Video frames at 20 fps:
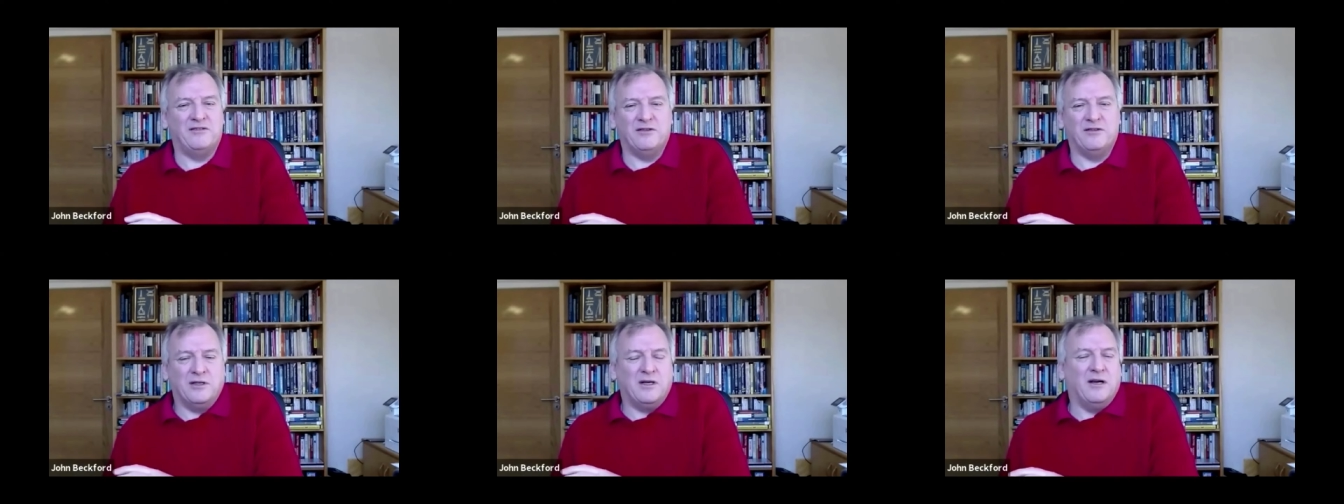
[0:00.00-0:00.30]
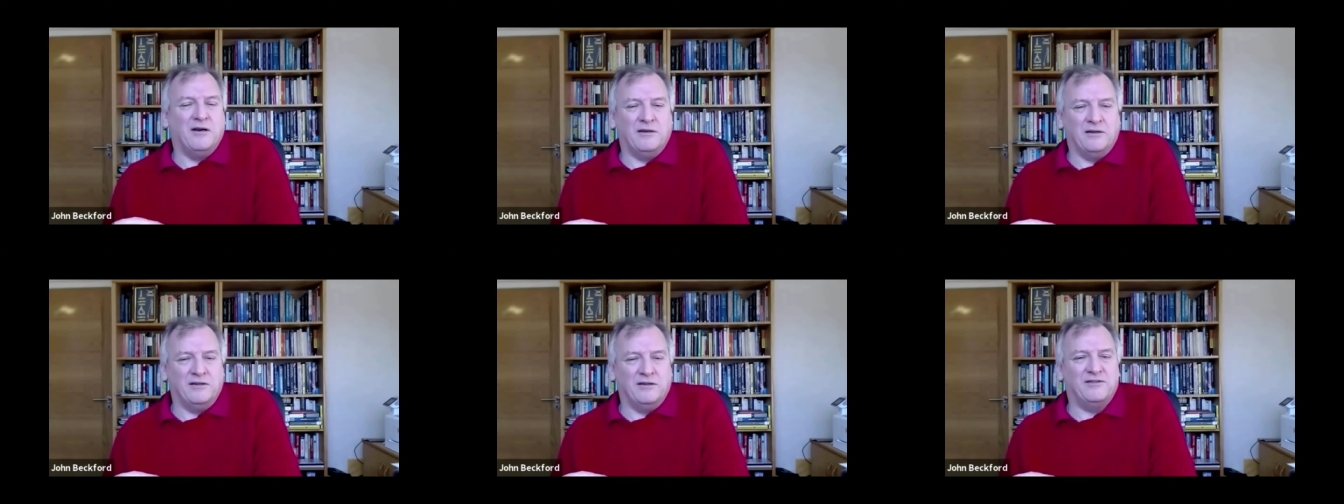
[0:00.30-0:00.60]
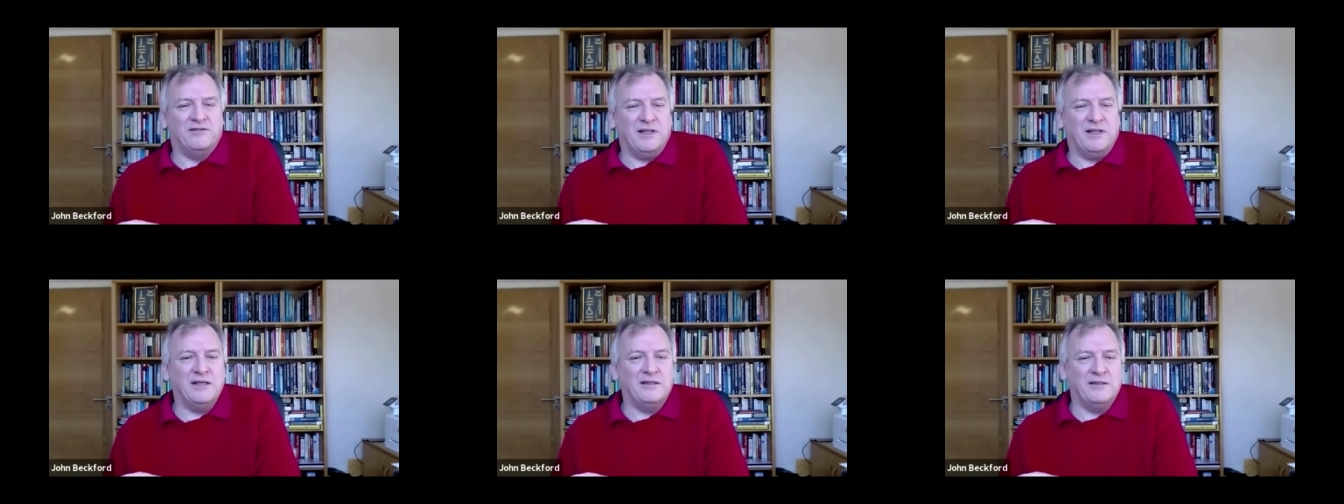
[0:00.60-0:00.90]
are your current
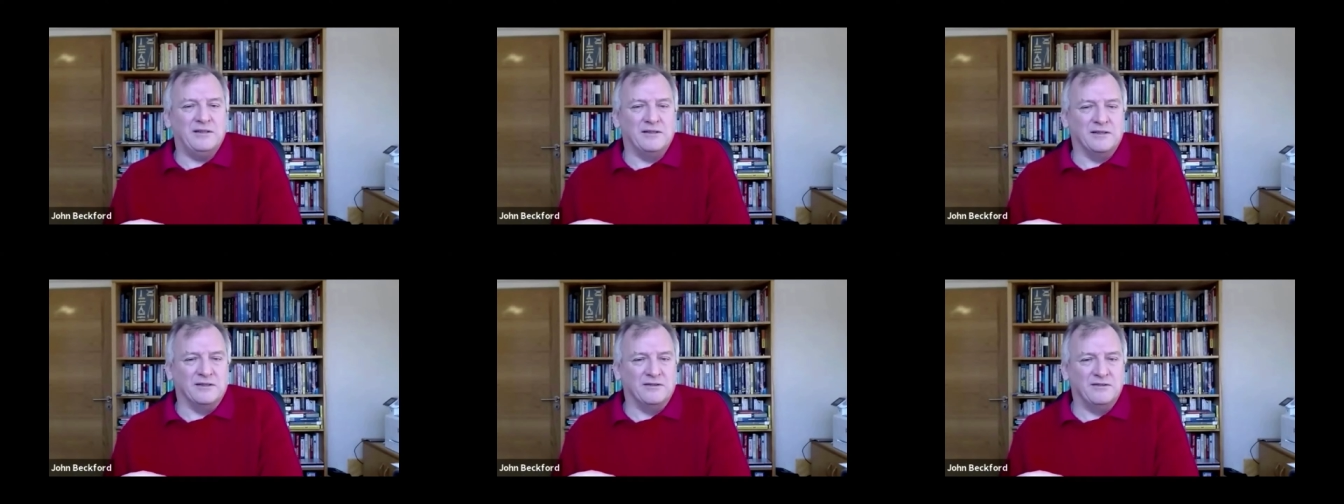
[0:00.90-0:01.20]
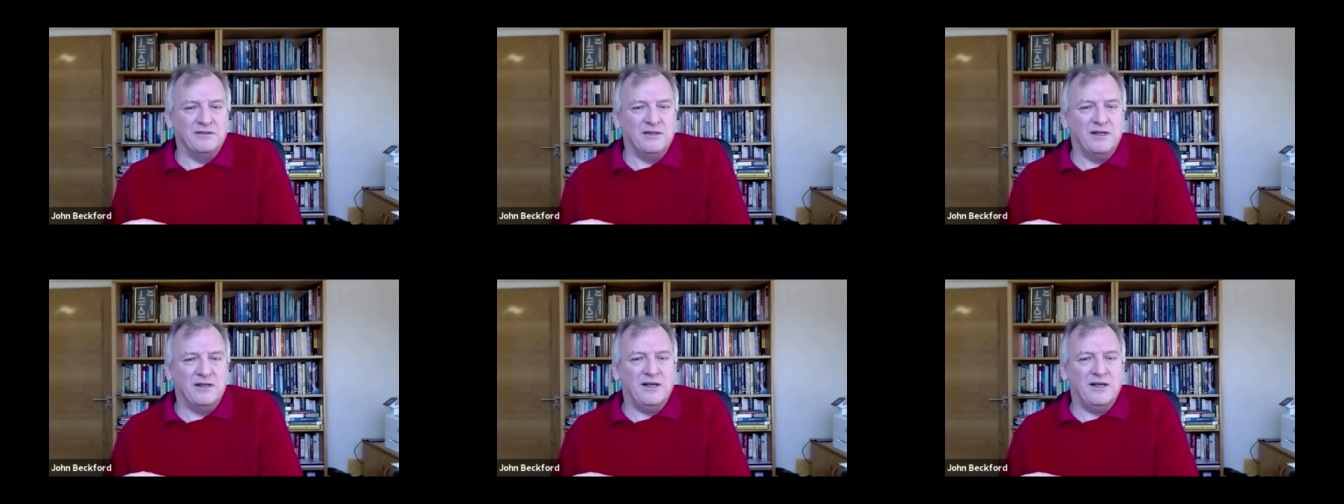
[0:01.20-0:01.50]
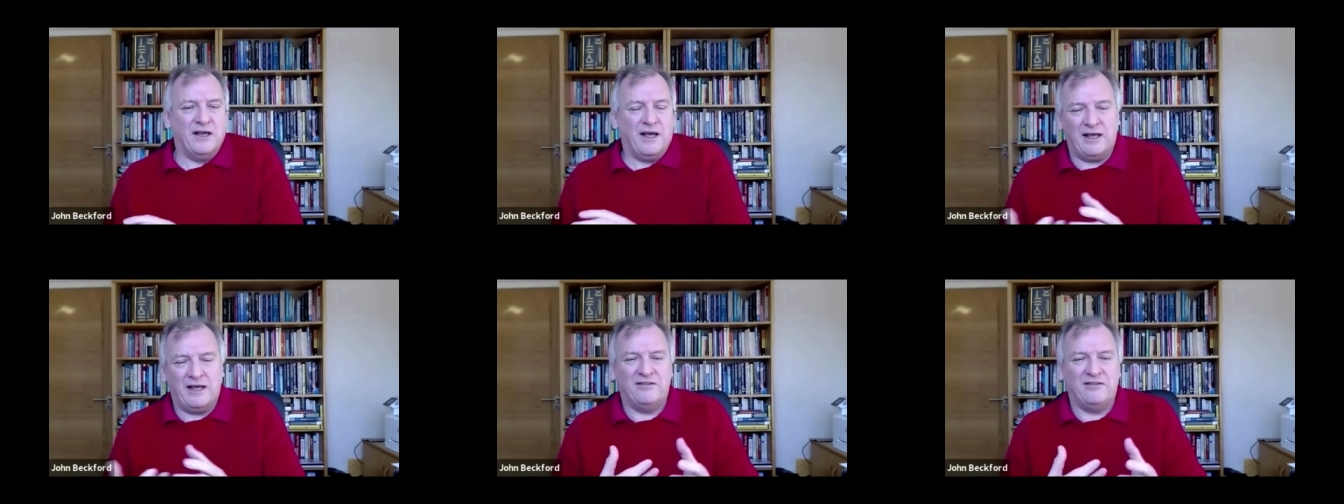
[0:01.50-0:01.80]
standards,
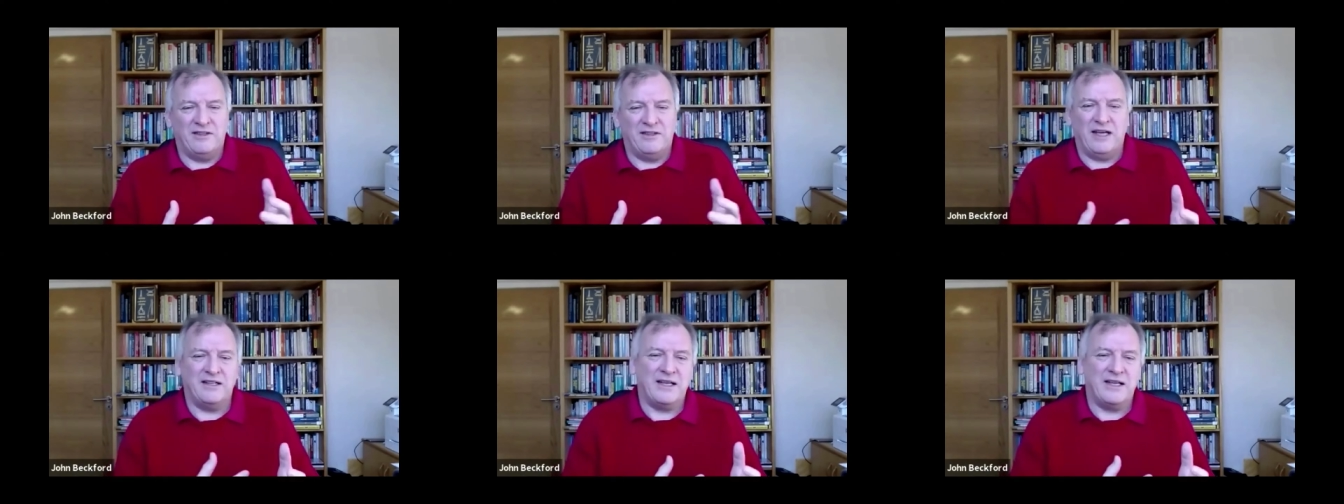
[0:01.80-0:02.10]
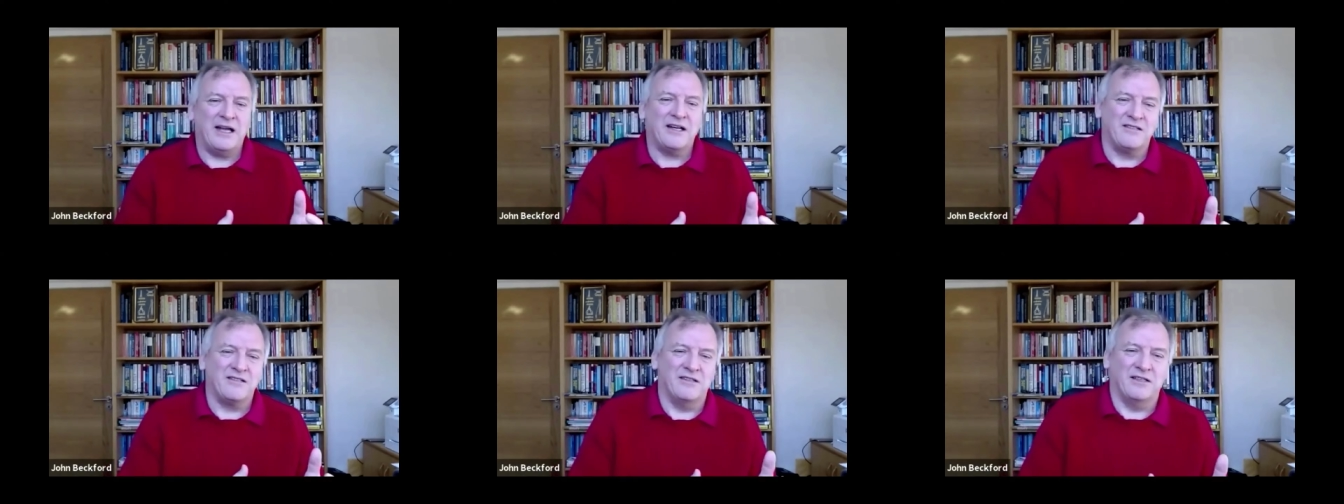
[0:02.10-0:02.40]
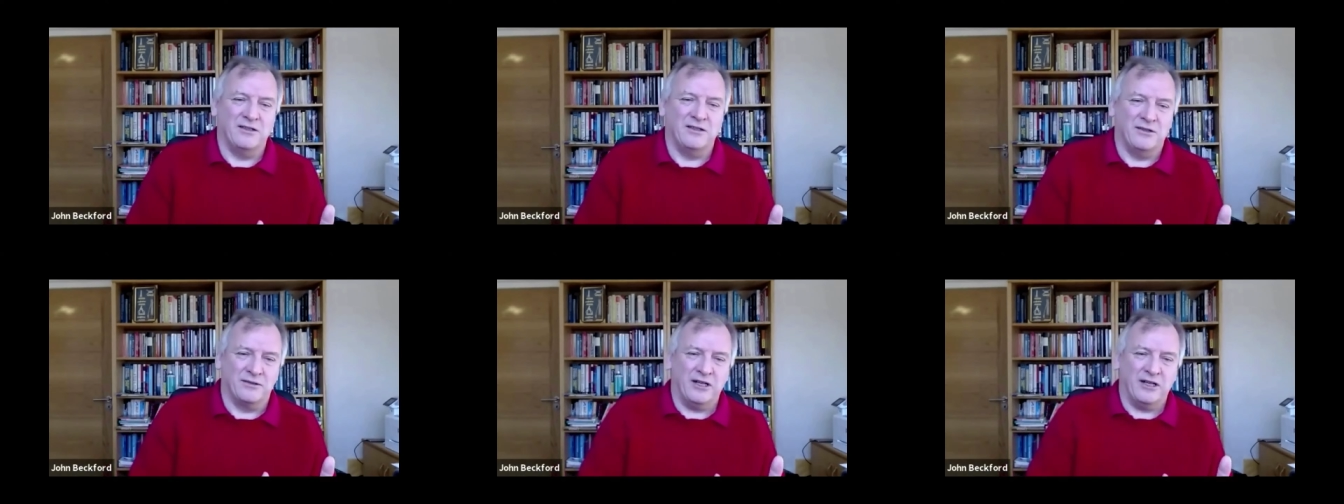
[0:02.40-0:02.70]
is that actually
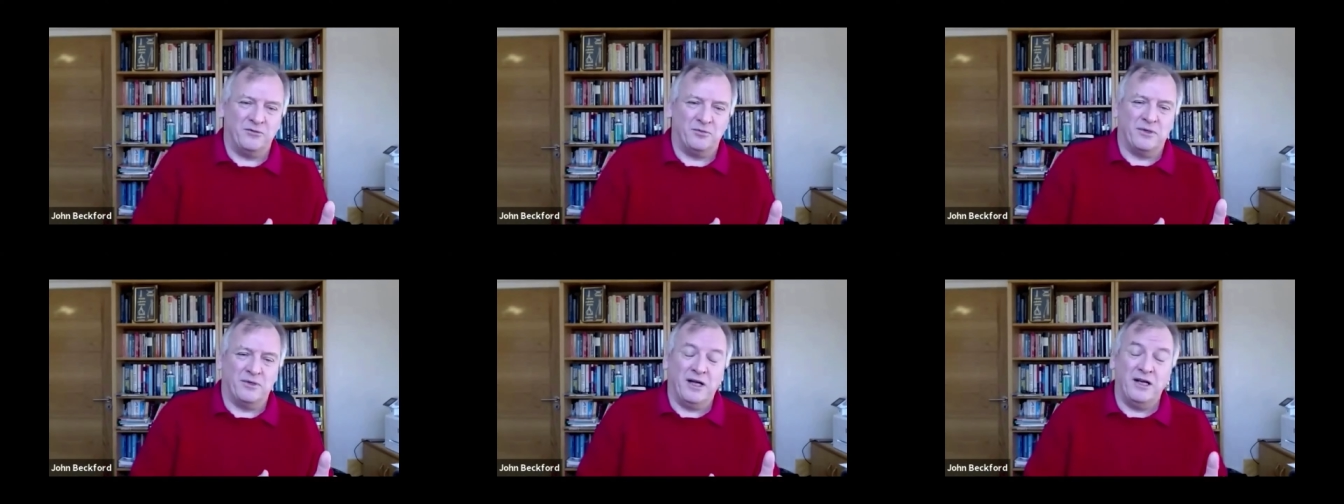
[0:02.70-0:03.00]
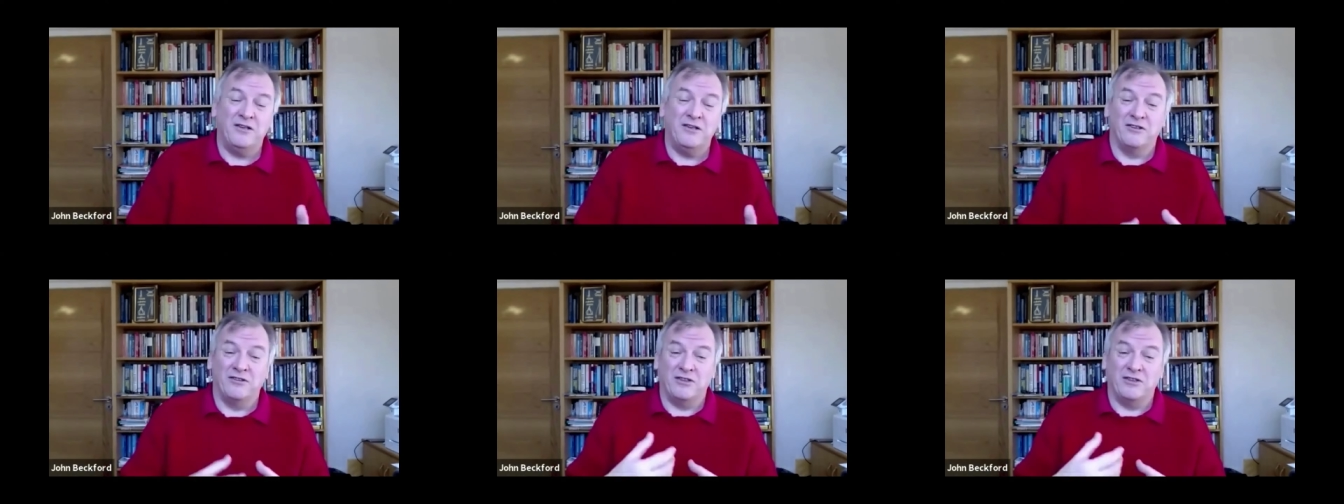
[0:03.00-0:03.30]
your aspiration?